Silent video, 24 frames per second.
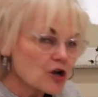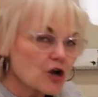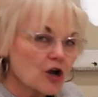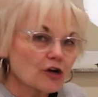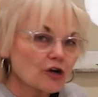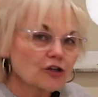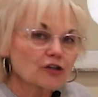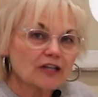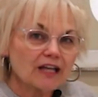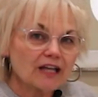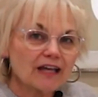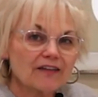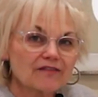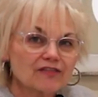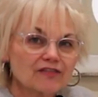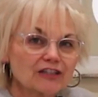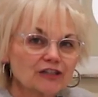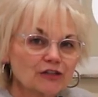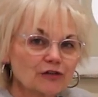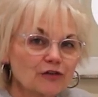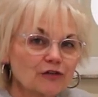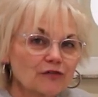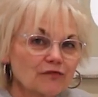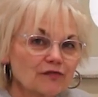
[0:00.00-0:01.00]
are going to have
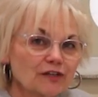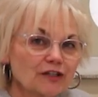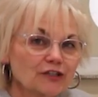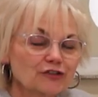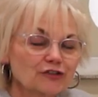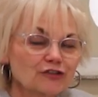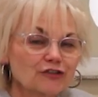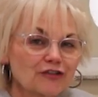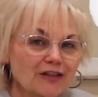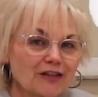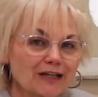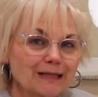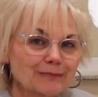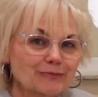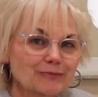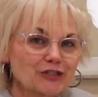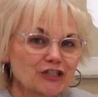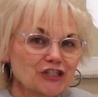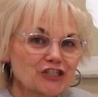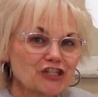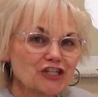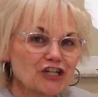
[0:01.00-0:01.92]
the little filter that I'm going